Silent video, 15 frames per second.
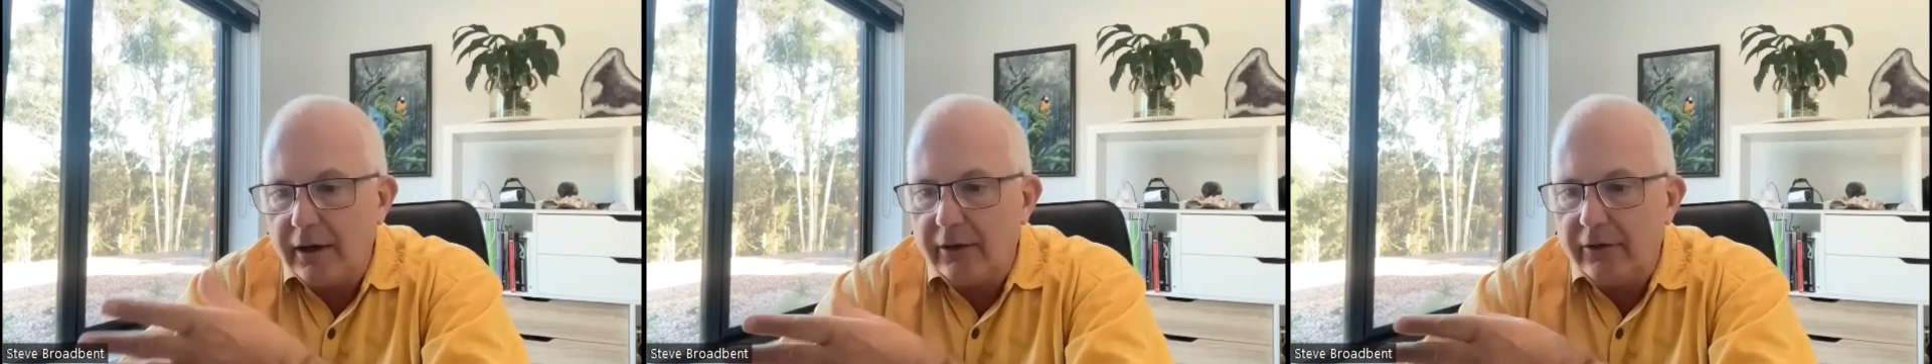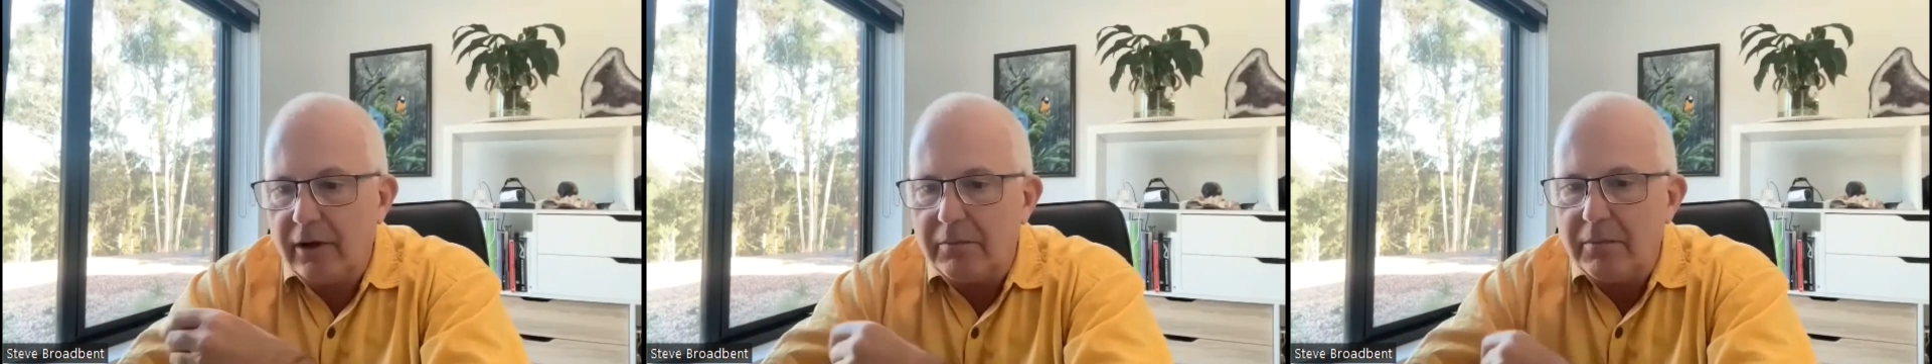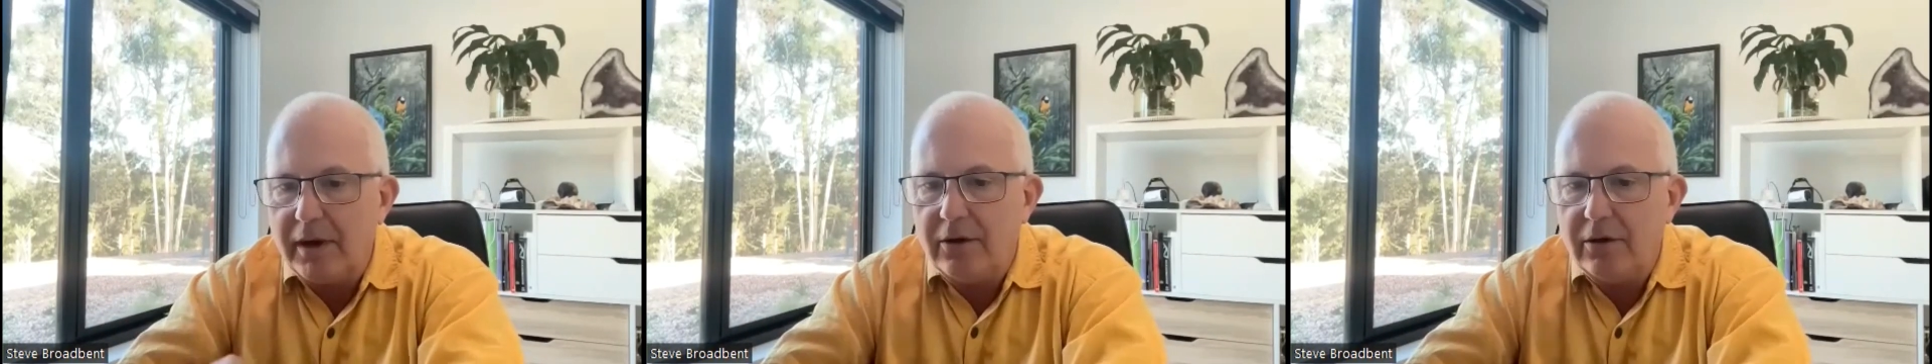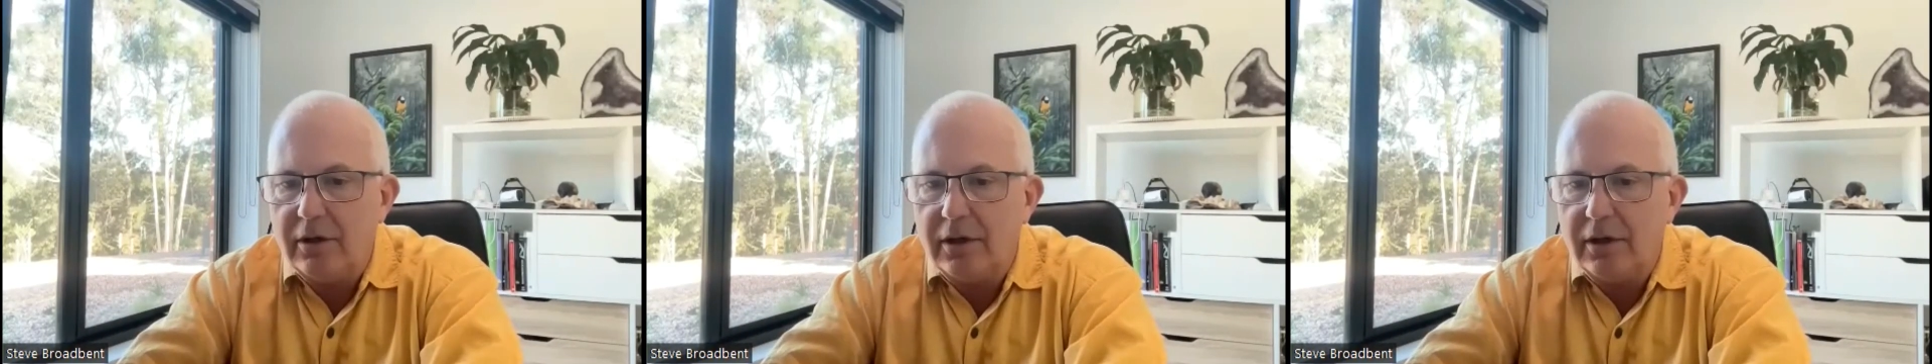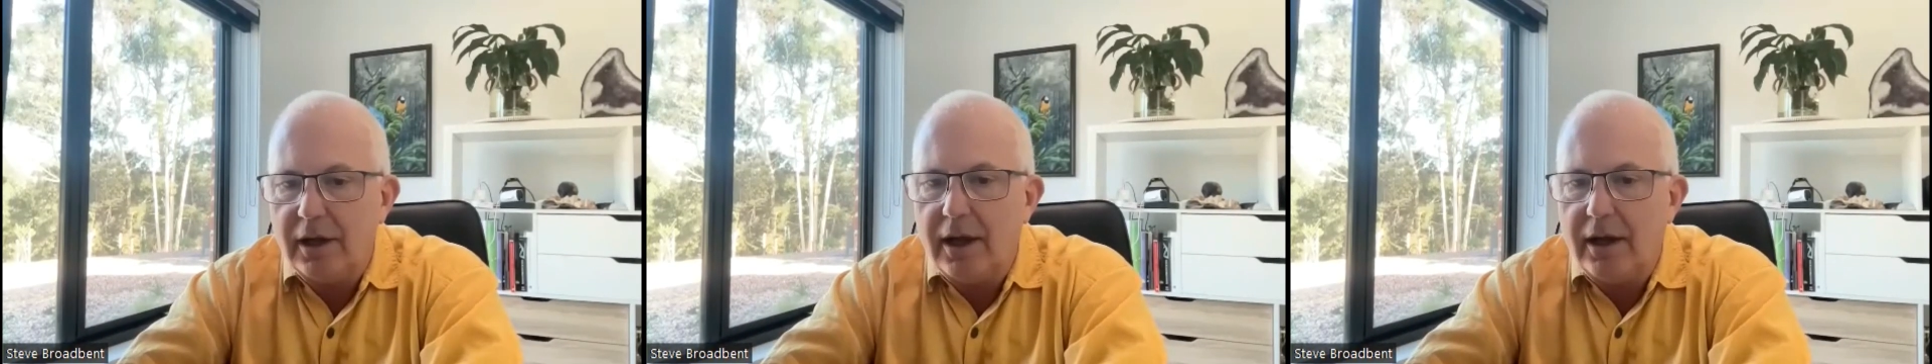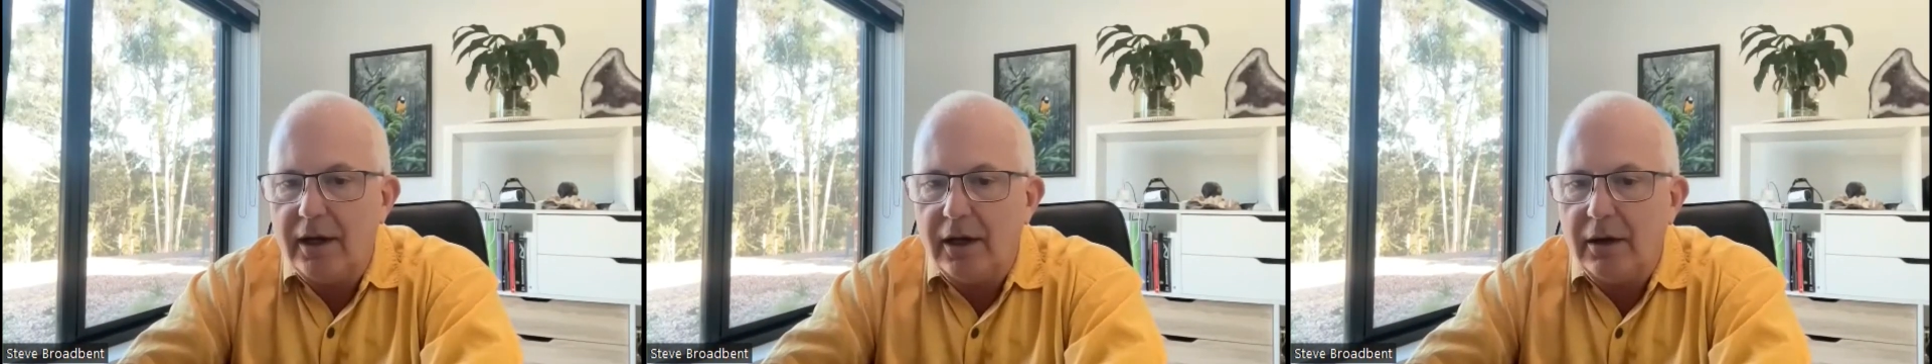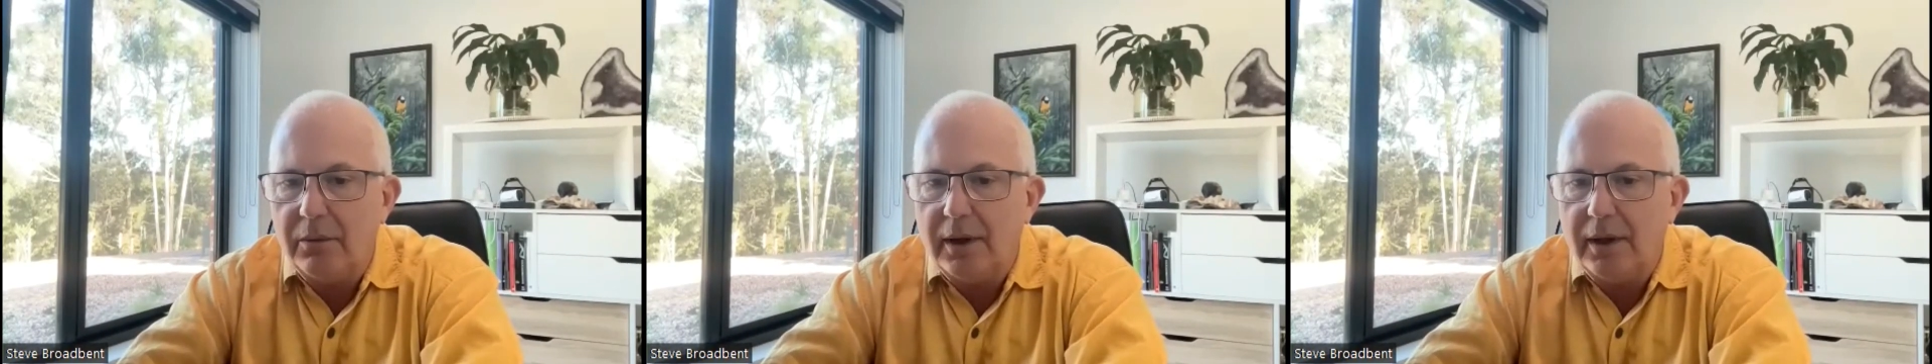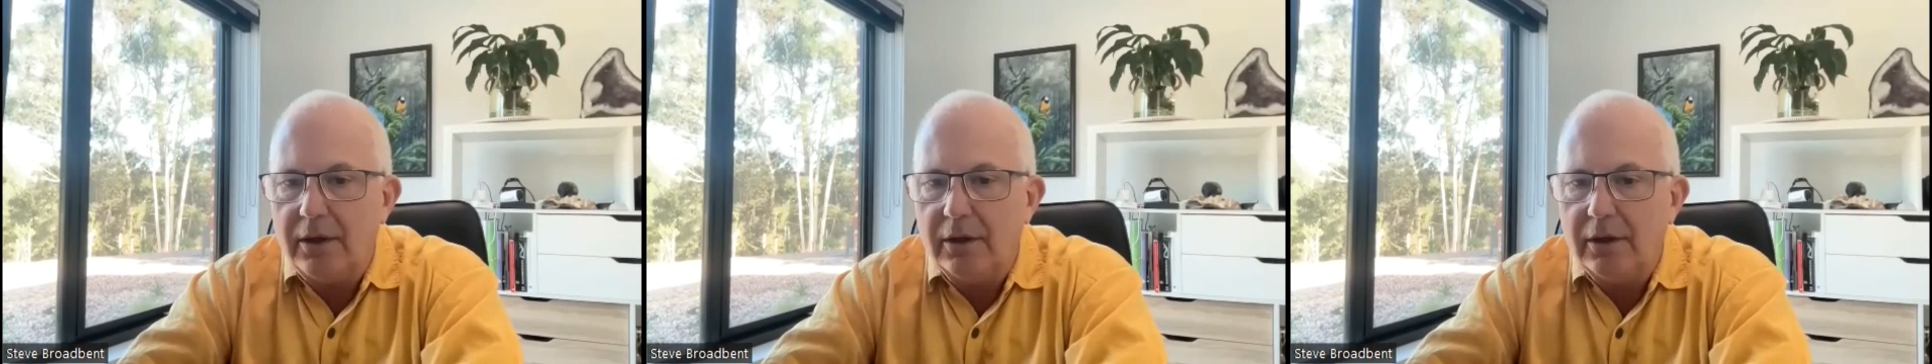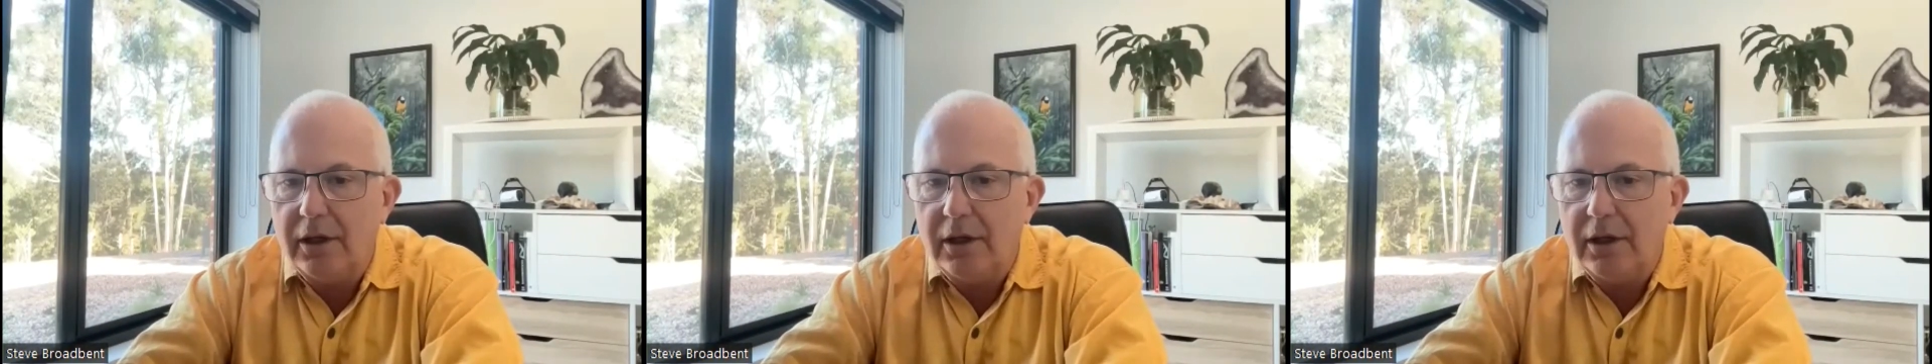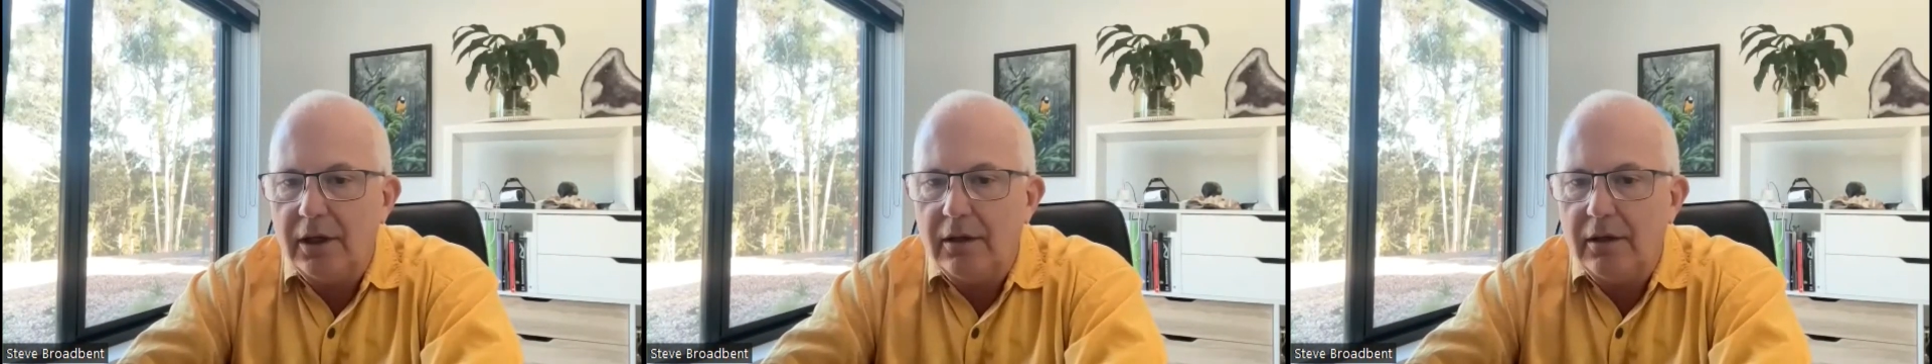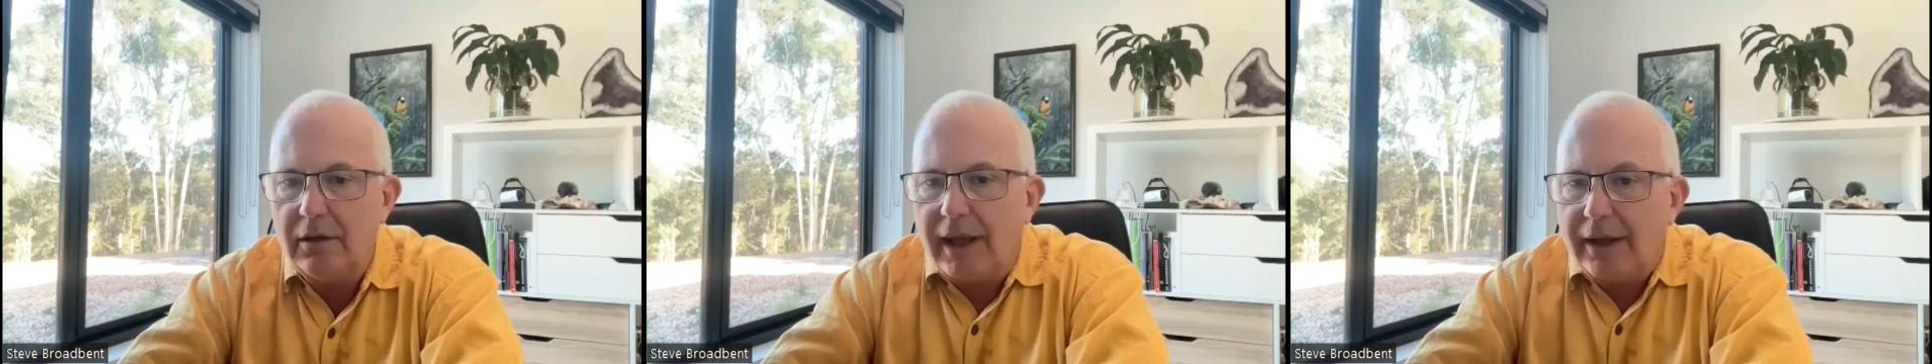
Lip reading: and as I mentioned earlier, we're looking at